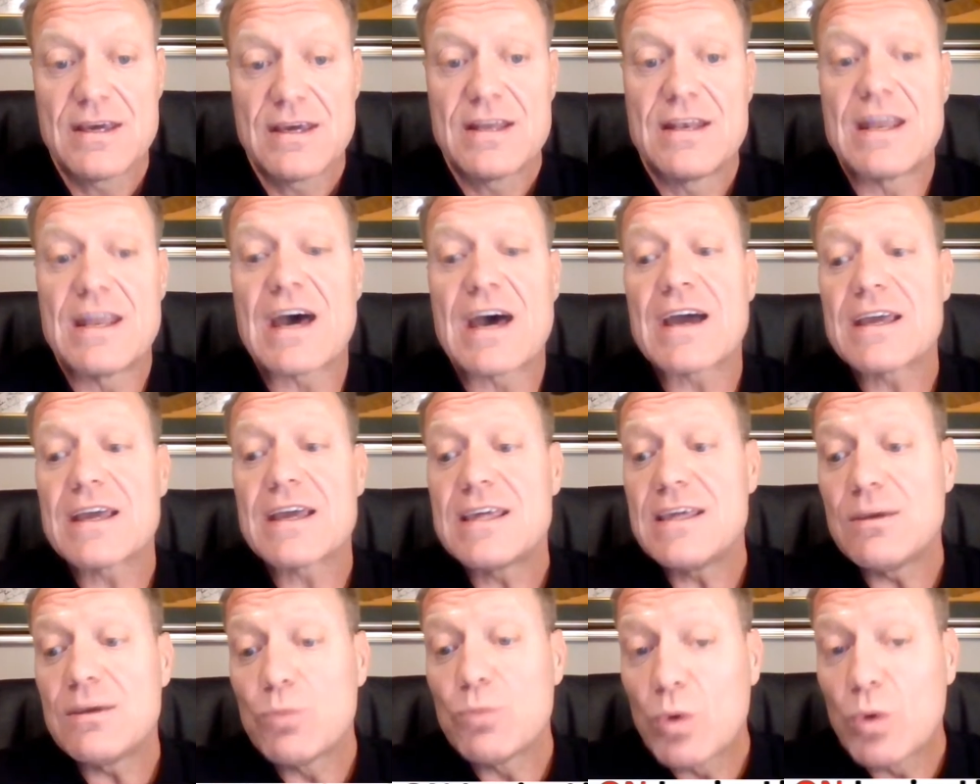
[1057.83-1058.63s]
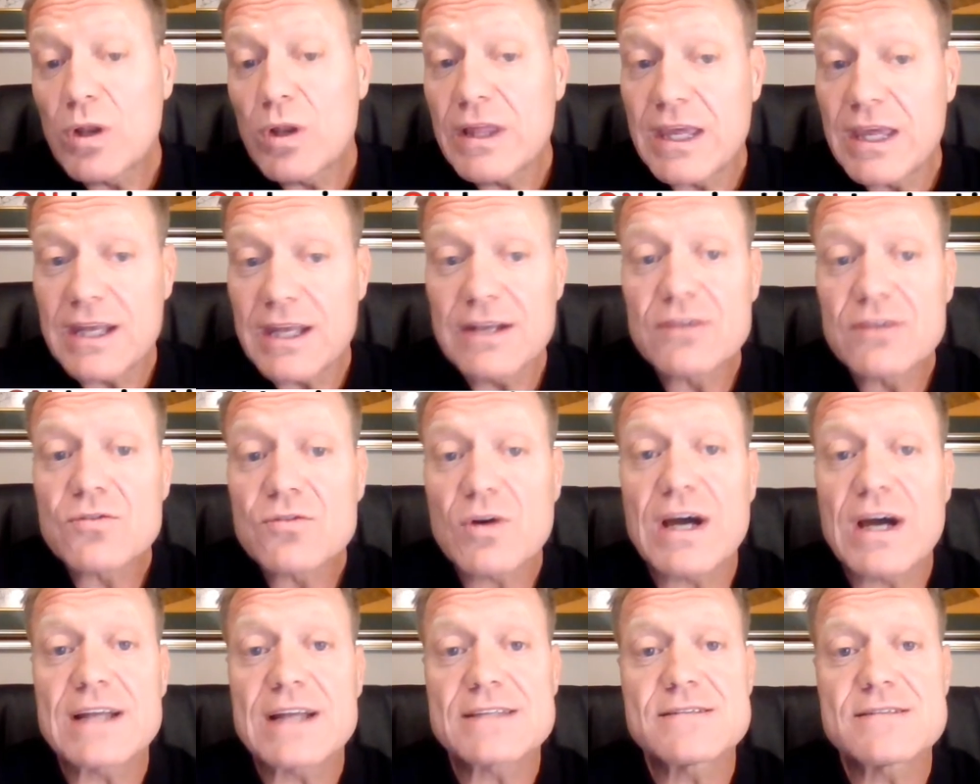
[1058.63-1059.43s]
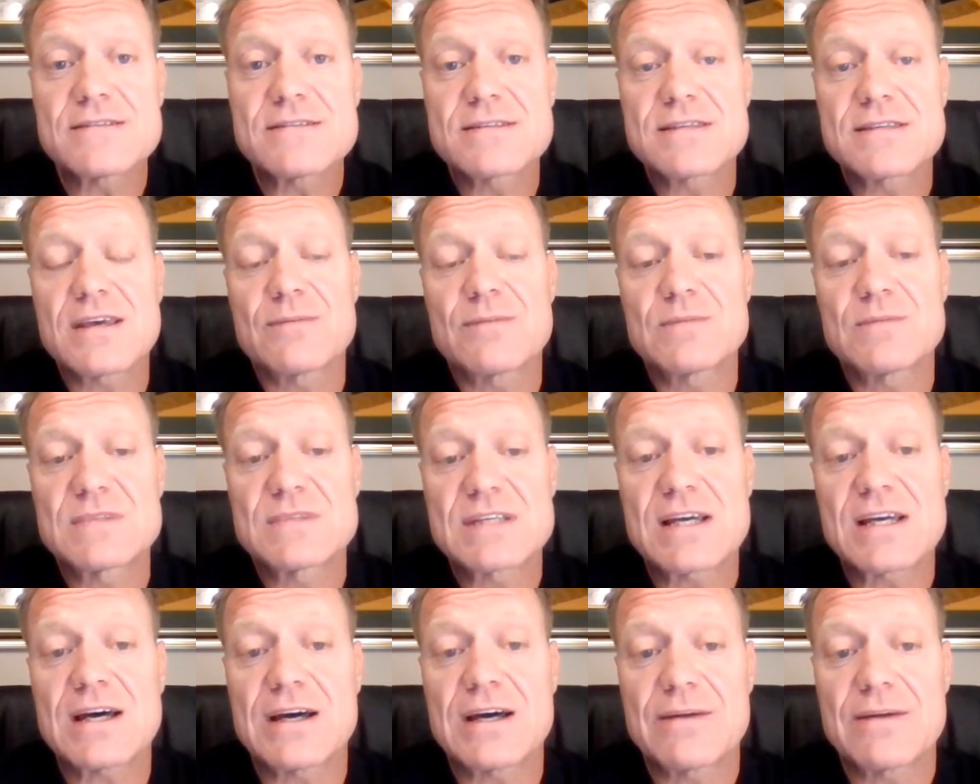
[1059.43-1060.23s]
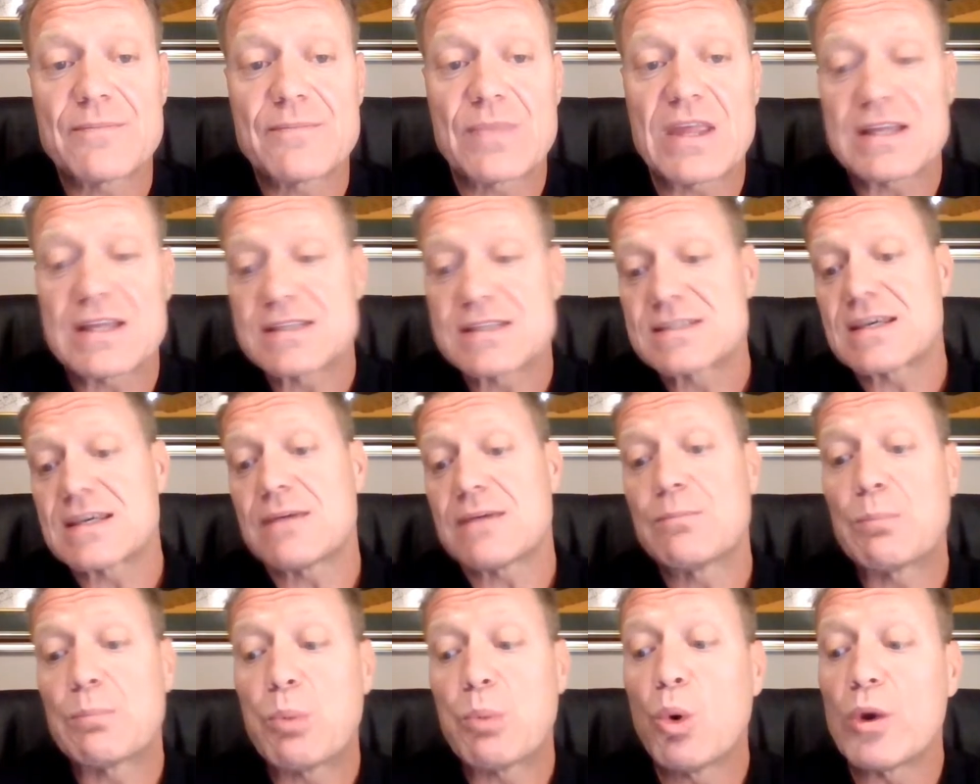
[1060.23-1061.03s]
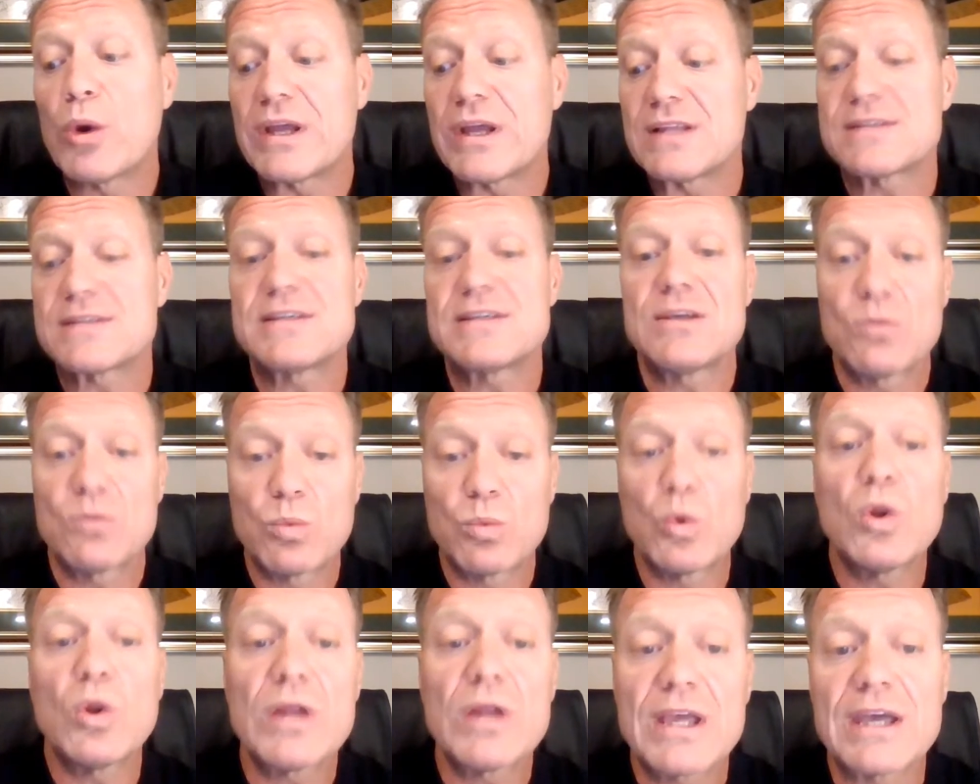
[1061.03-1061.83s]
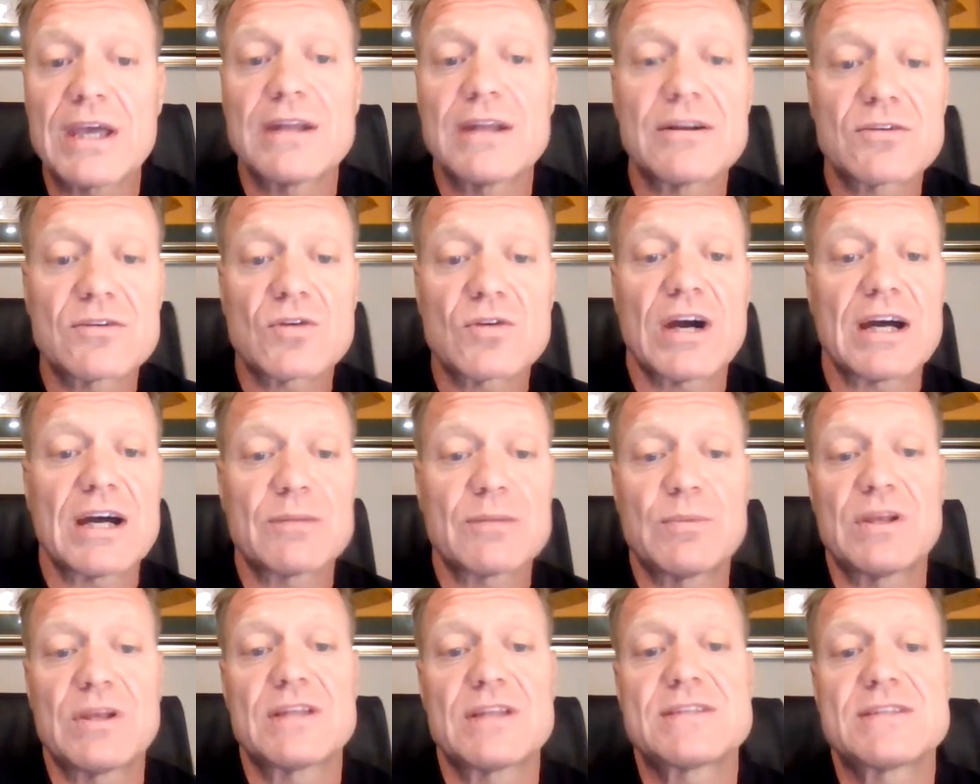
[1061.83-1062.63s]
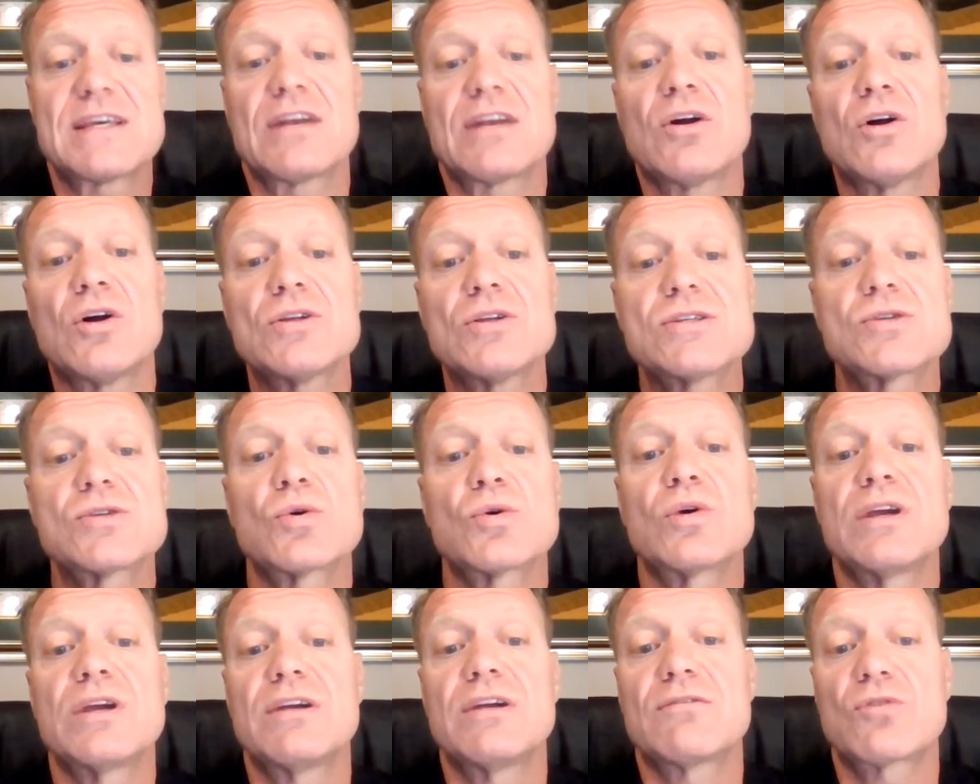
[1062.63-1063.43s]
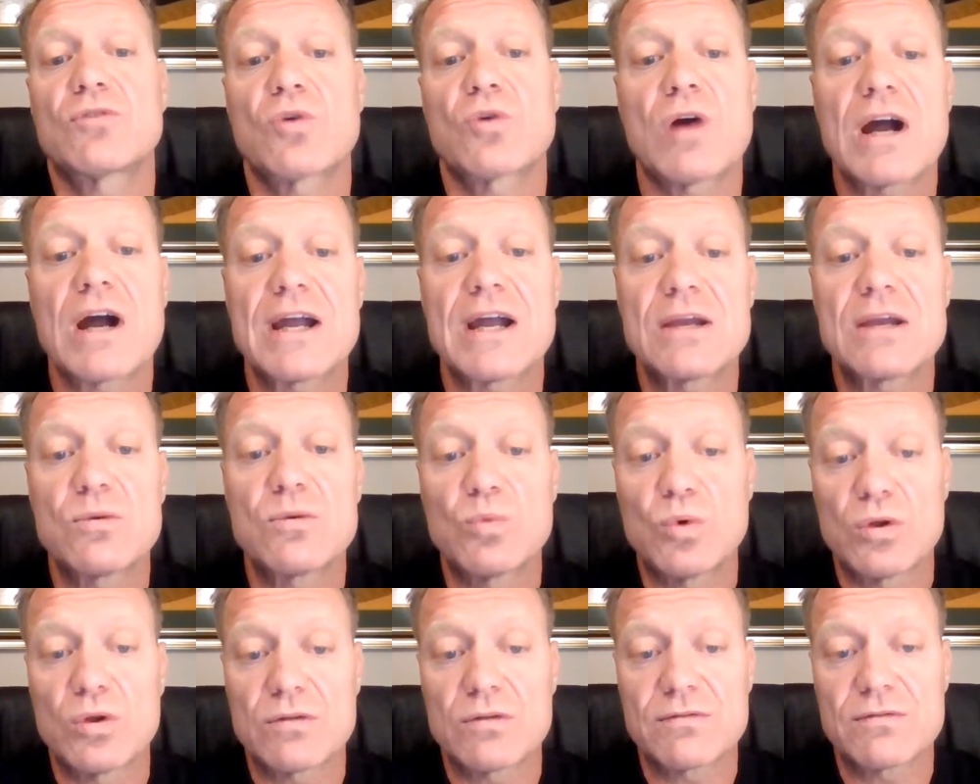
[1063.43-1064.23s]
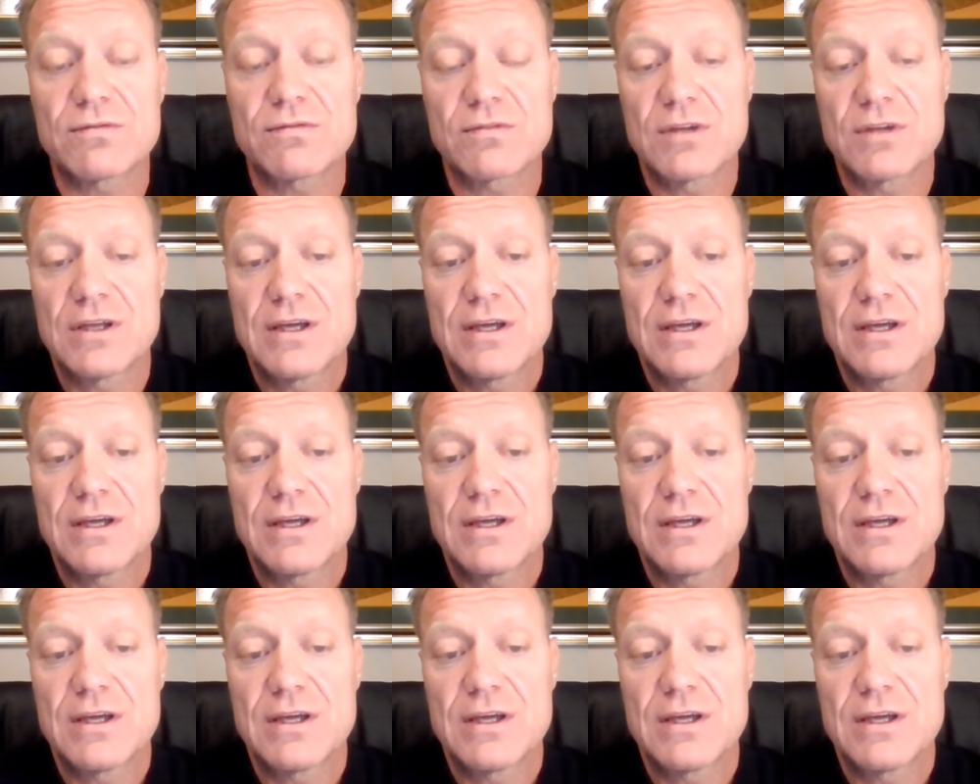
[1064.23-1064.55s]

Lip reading: Now, he will get it right at some time. At some point, he will get it right. But it's that old story of crying wolf.